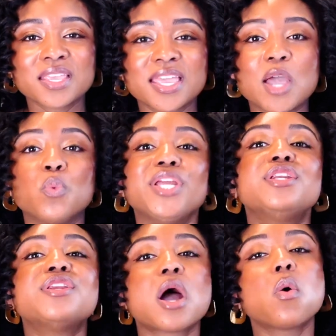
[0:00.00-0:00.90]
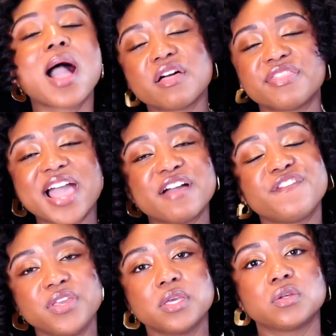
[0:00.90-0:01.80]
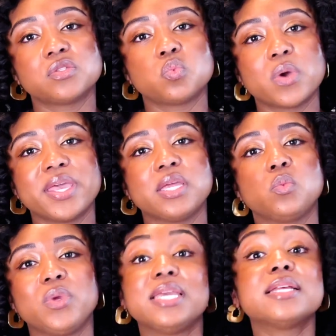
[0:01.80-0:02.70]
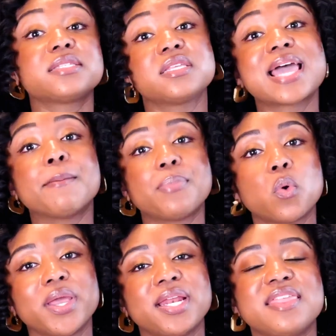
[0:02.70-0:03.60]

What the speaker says: And we know how that feels when we get to that point,